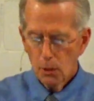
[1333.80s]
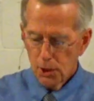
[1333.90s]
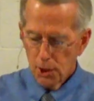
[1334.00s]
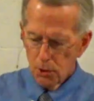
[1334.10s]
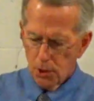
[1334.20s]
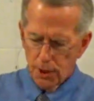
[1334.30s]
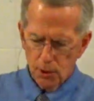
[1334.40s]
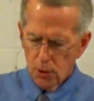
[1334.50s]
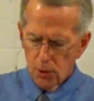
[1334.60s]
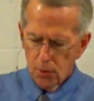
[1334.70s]
You know, it's
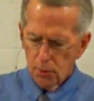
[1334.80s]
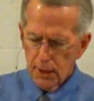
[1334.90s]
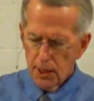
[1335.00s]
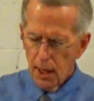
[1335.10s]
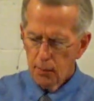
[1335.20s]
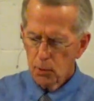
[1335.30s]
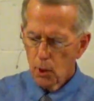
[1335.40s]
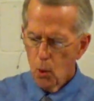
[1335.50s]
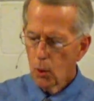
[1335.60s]
interesting, there's only three times